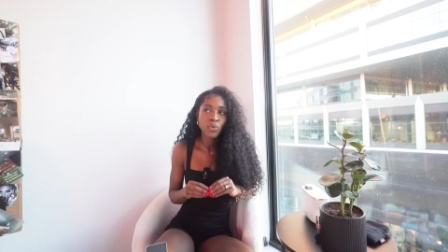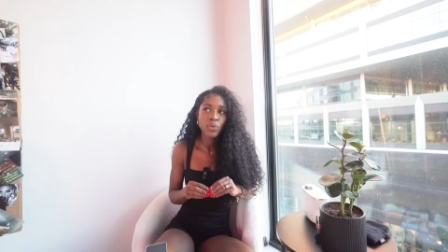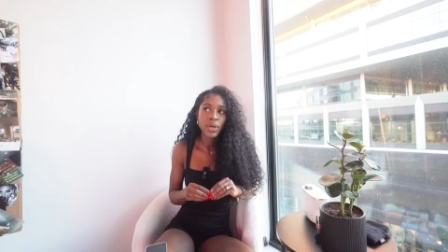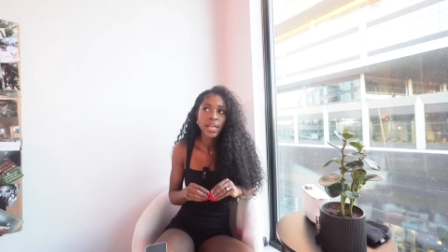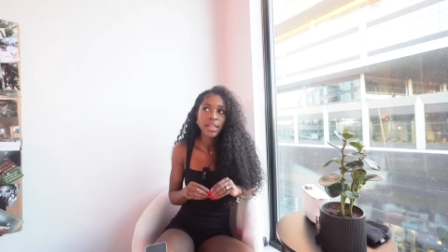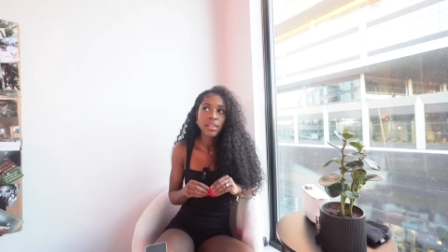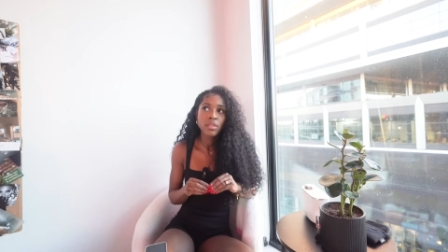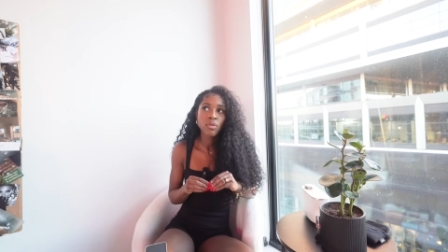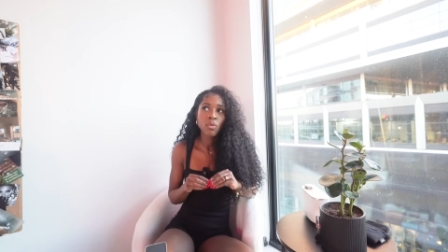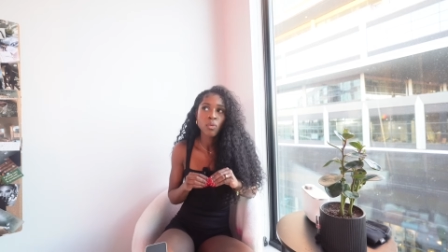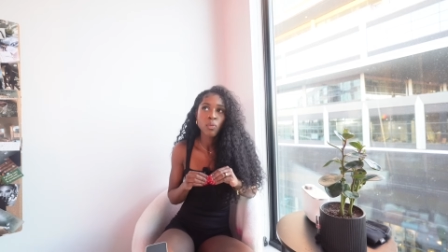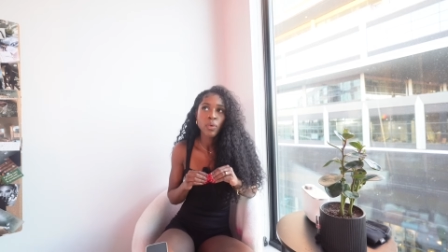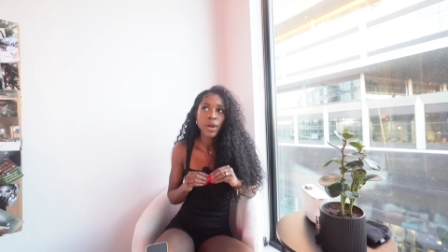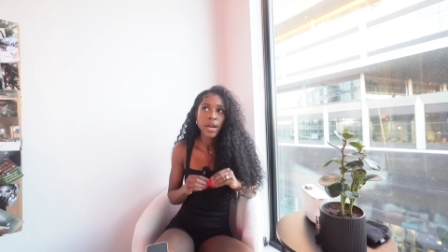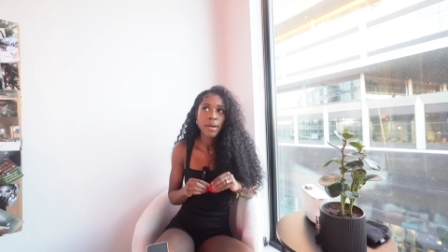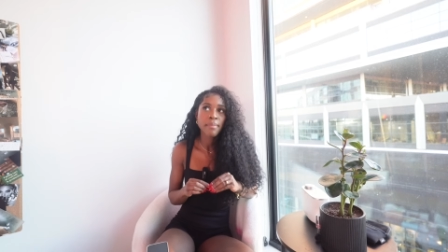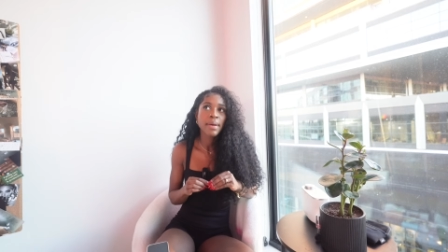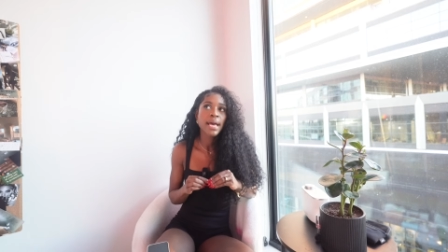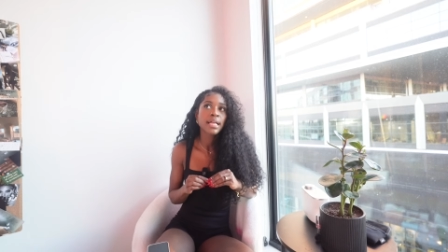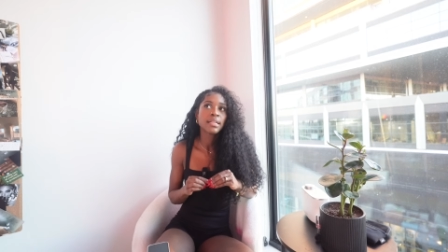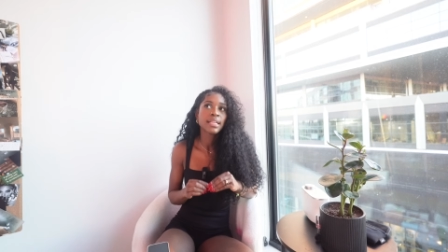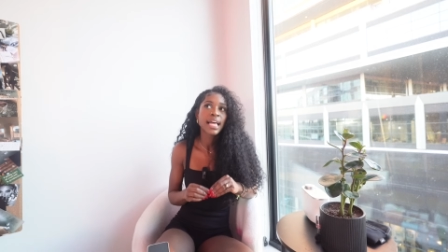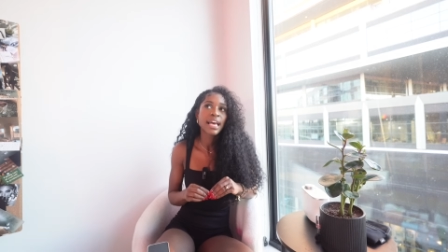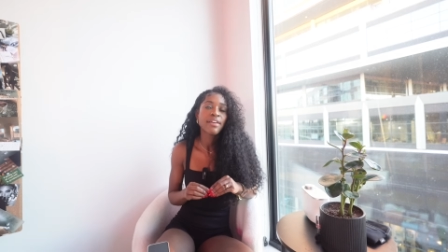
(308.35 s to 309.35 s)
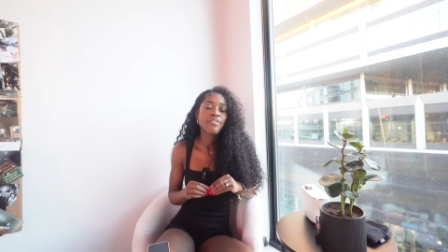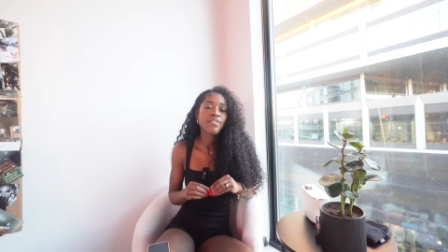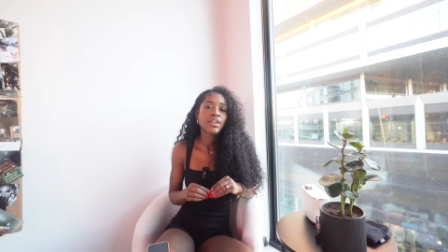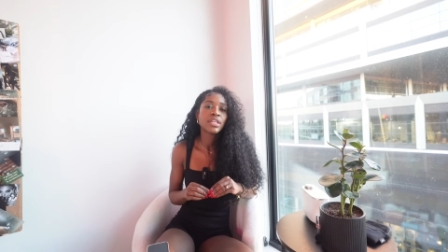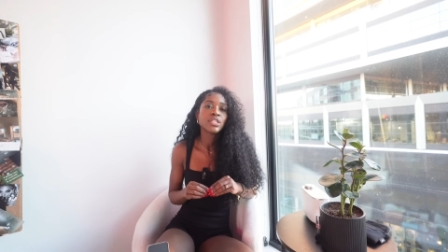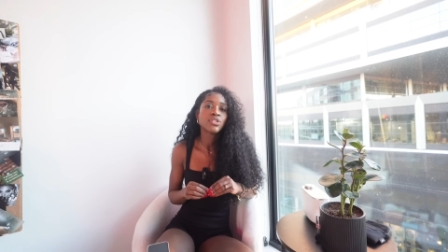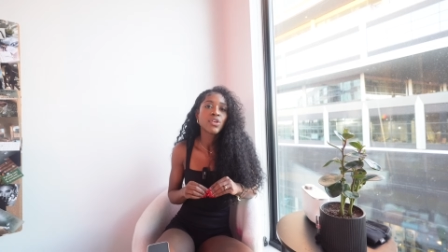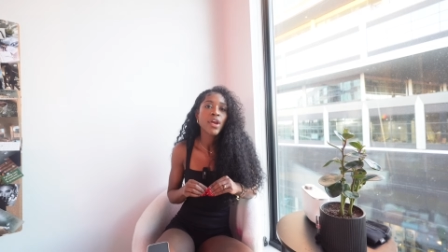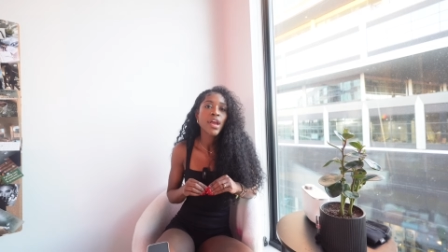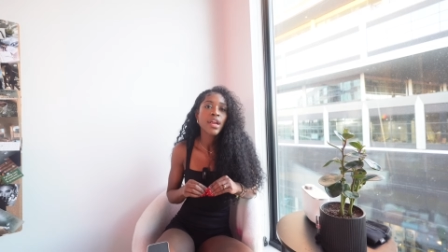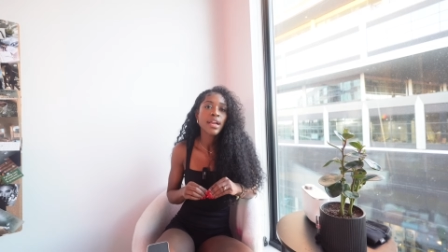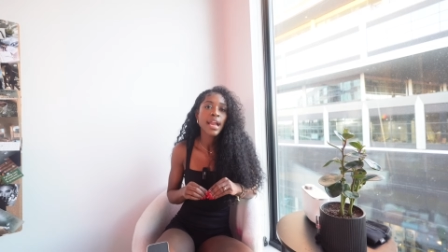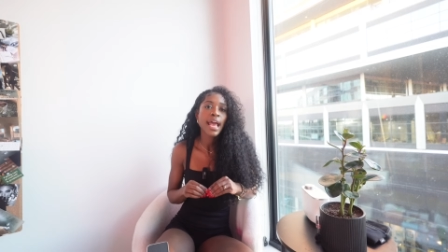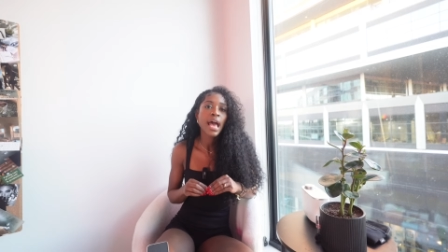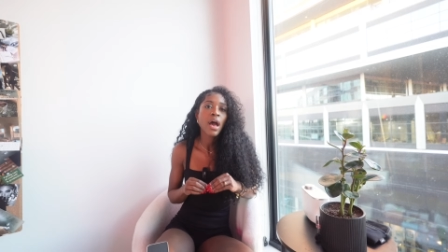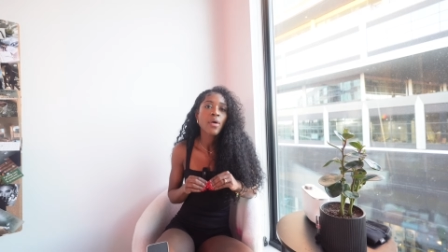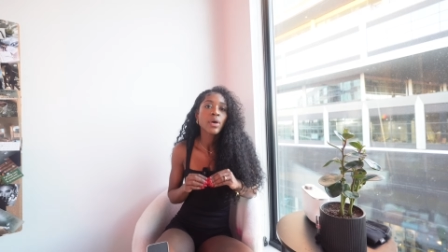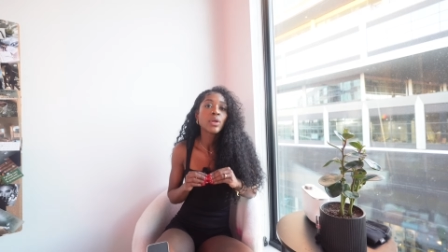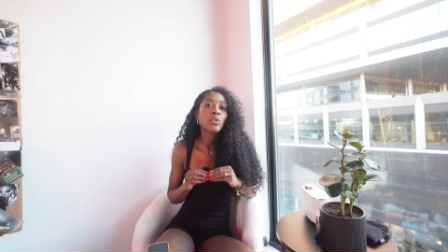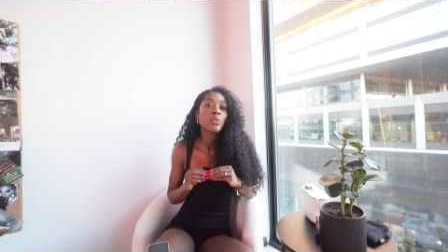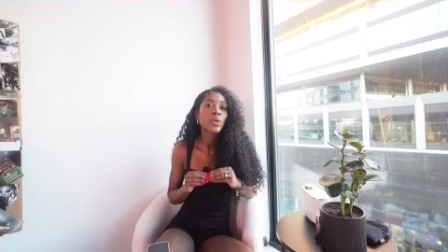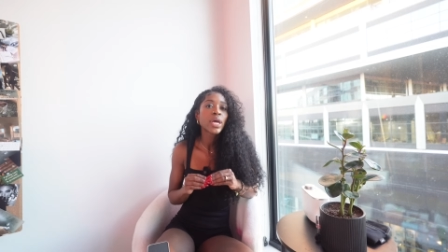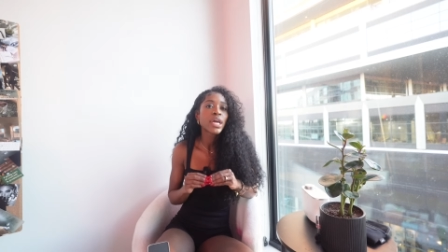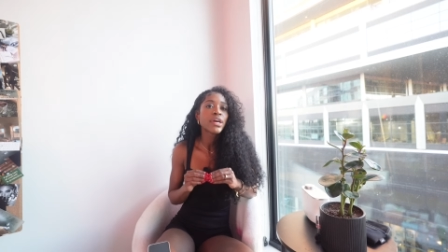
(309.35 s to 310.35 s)
with where my life is right now
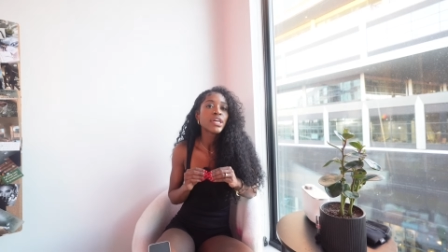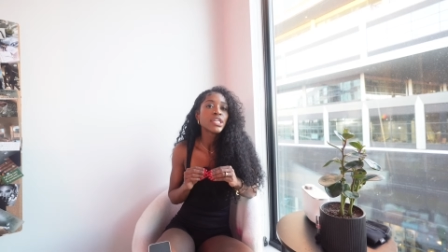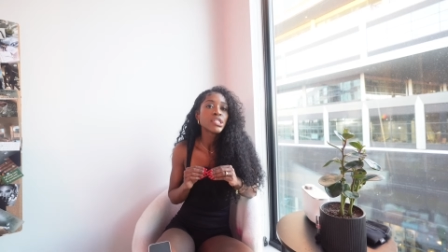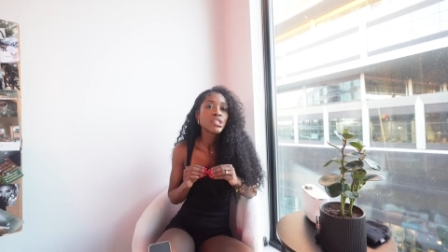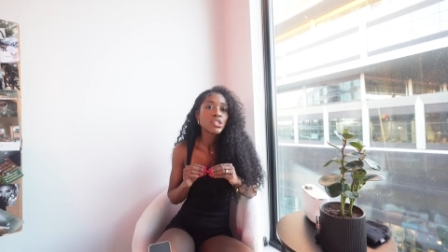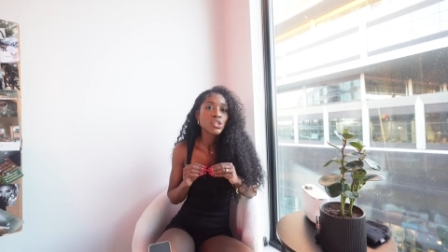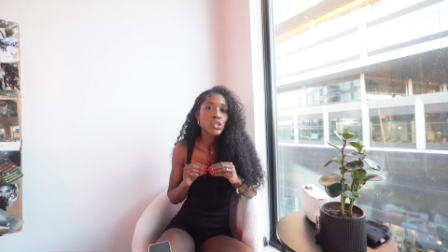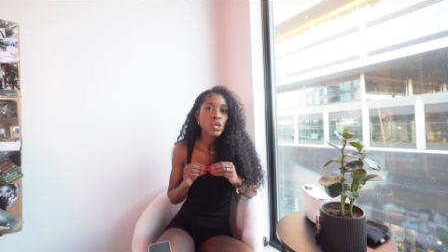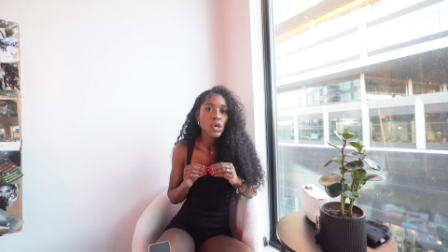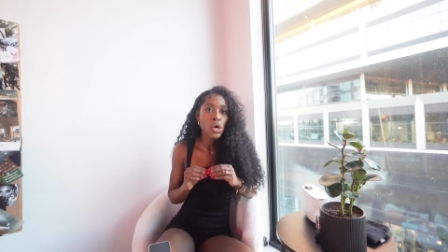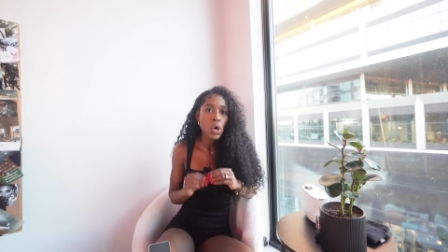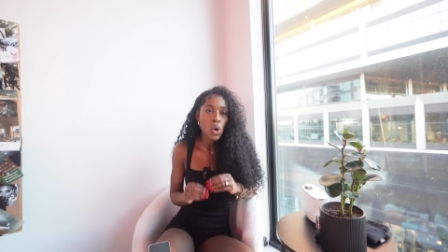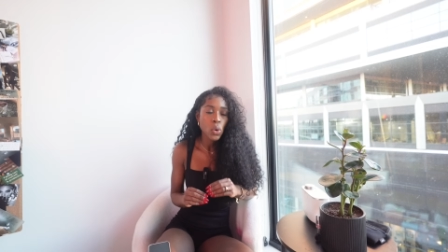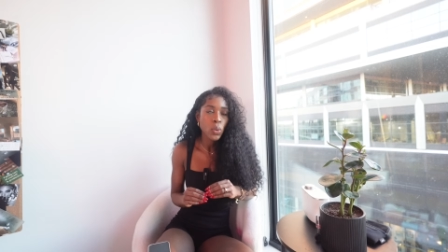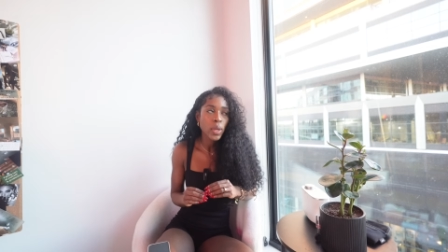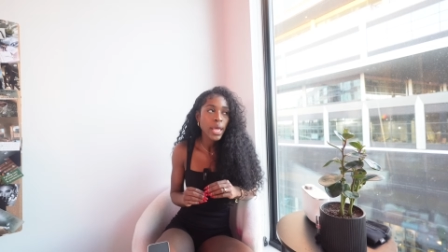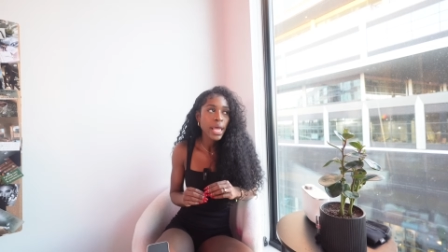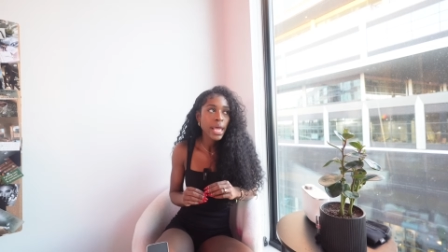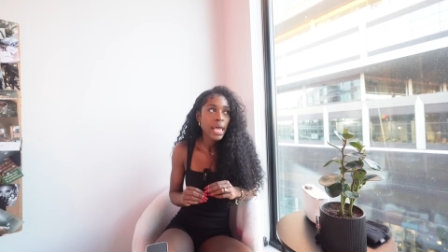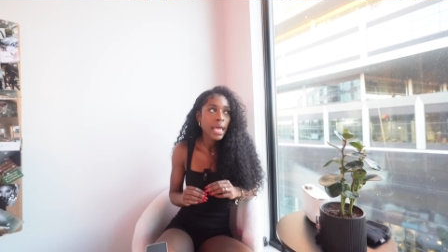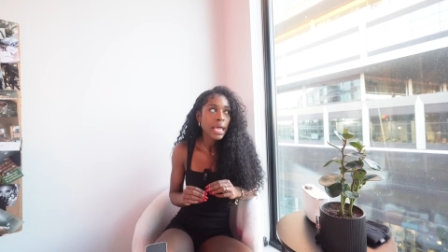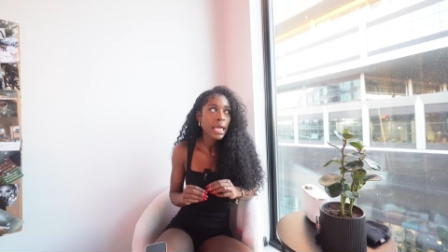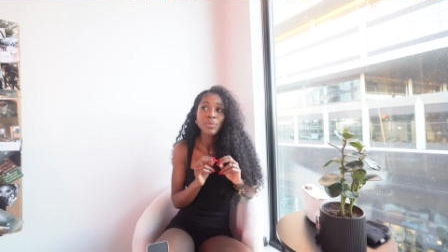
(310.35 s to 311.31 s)
and where it's going.